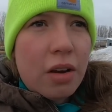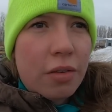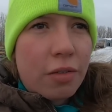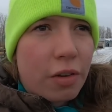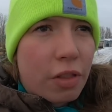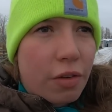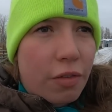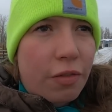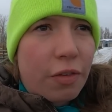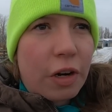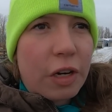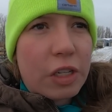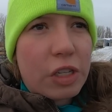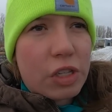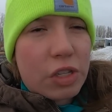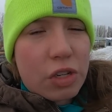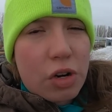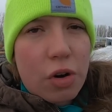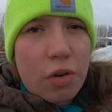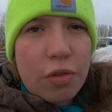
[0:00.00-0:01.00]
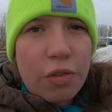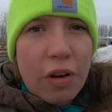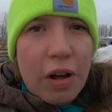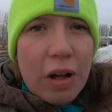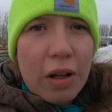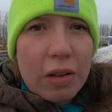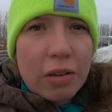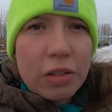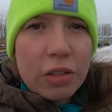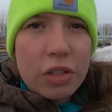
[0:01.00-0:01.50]
for the first
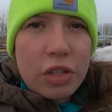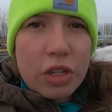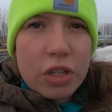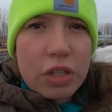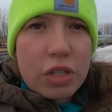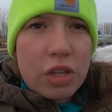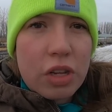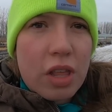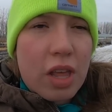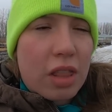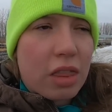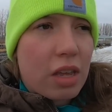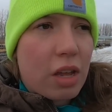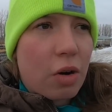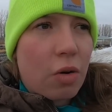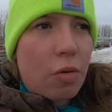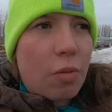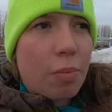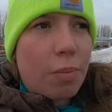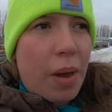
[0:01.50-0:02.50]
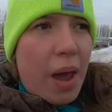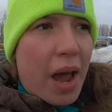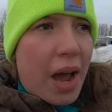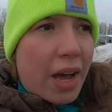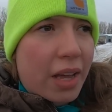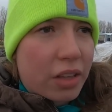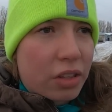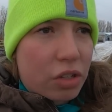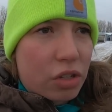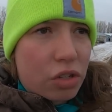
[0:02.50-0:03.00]
snowfall, just so that they don't
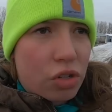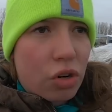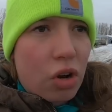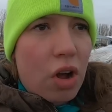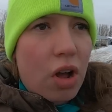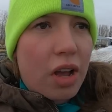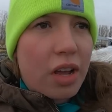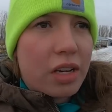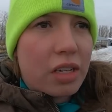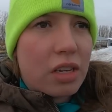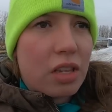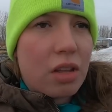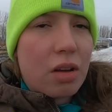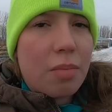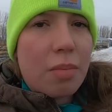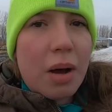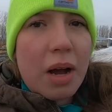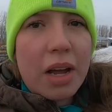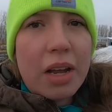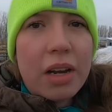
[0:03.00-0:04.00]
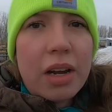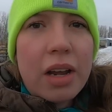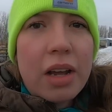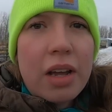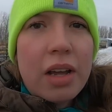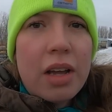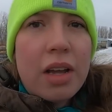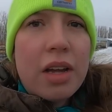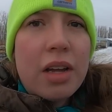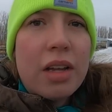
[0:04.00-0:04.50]
pack the straw into the mud.
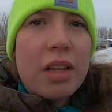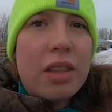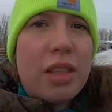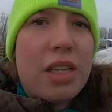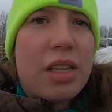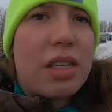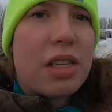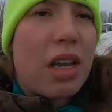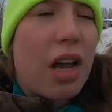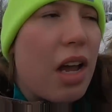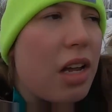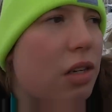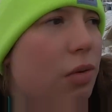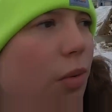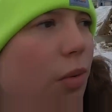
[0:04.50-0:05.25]
These guys